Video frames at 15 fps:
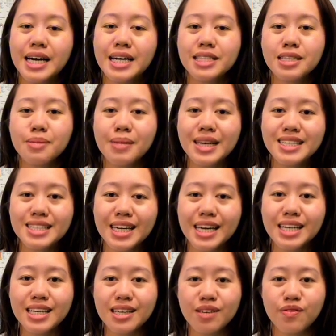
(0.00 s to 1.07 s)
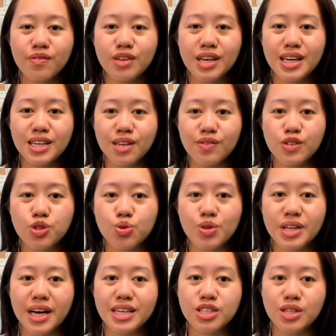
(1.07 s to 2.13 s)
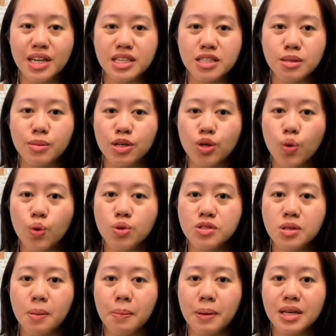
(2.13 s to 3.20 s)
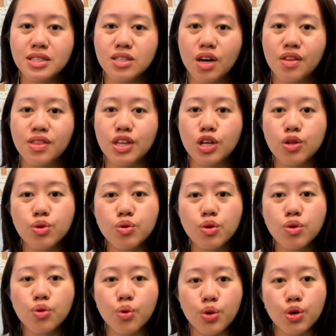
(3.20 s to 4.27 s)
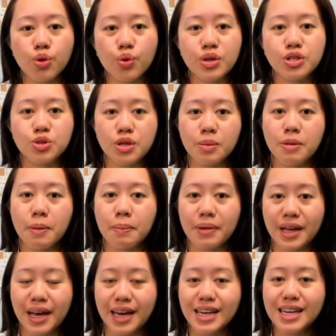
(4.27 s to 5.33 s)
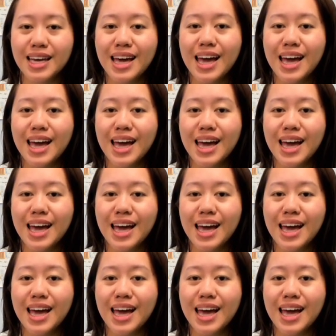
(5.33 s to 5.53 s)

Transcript: to maintain individualized glycemic goals based on the glucocorticoid treatment plan